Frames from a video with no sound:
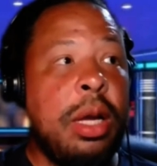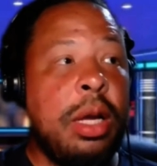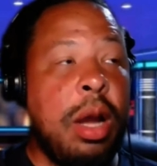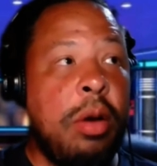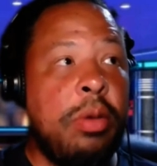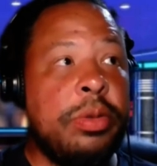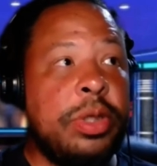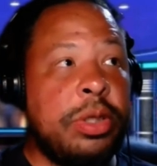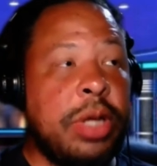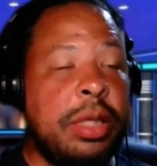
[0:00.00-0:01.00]
you know,
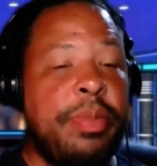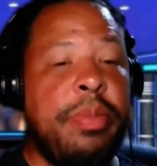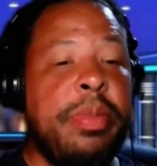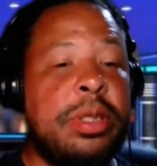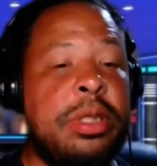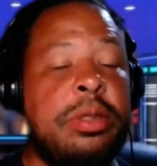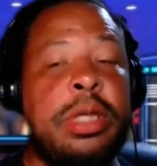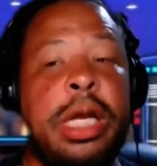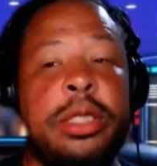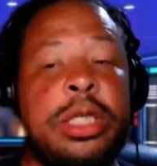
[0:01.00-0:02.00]
she tries to be mis-
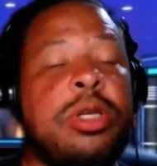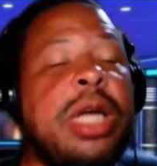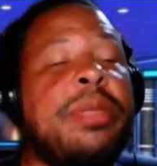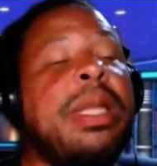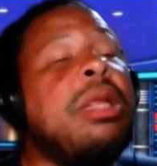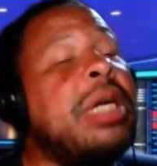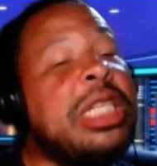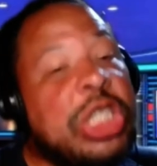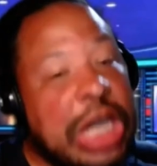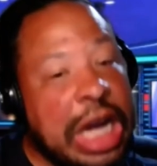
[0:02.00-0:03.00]
she tries to be a little
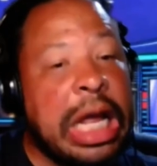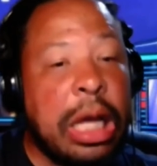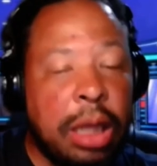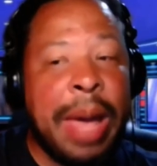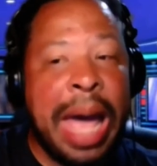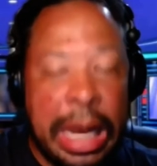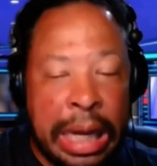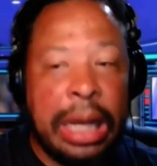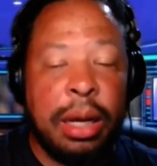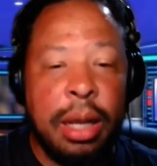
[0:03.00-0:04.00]
congenial about
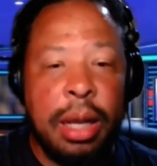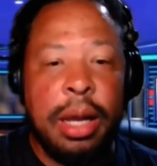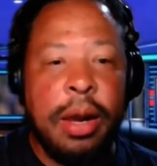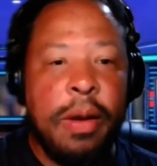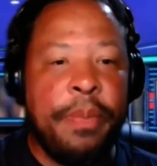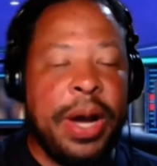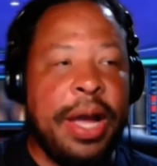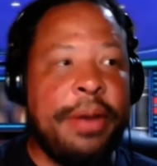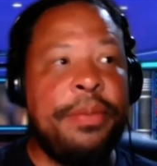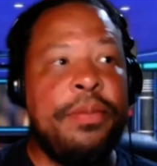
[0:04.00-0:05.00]
it,
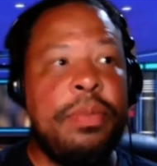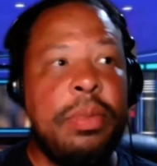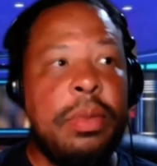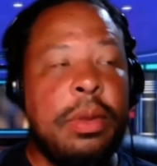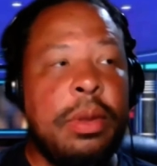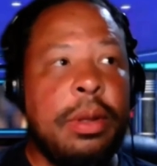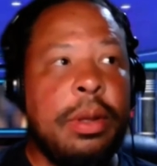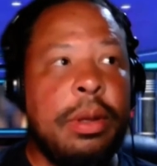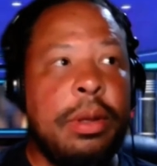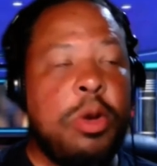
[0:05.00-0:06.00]
but
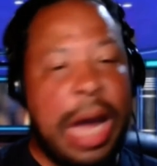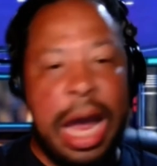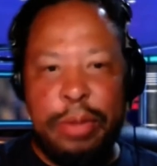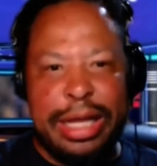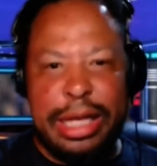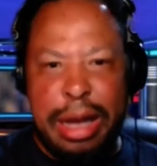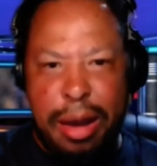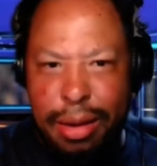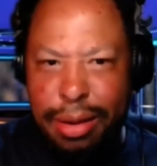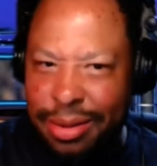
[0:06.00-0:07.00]
you can't read the
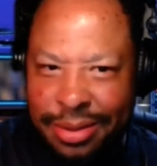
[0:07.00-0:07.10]
dog.